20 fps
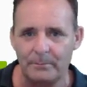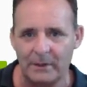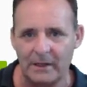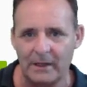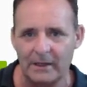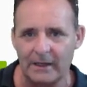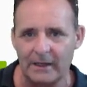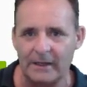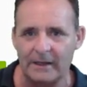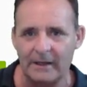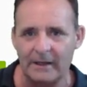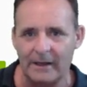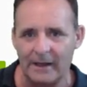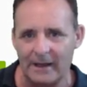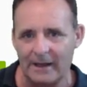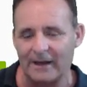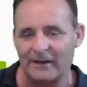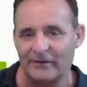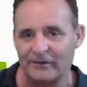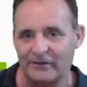plugin and
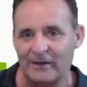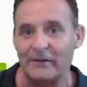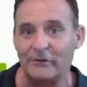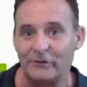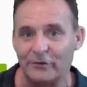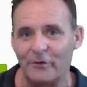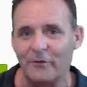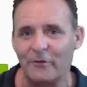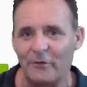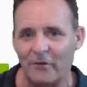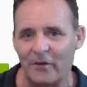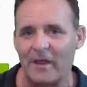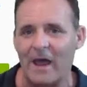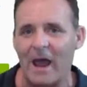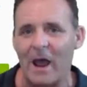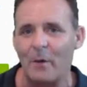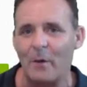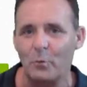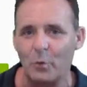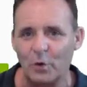an extension for that,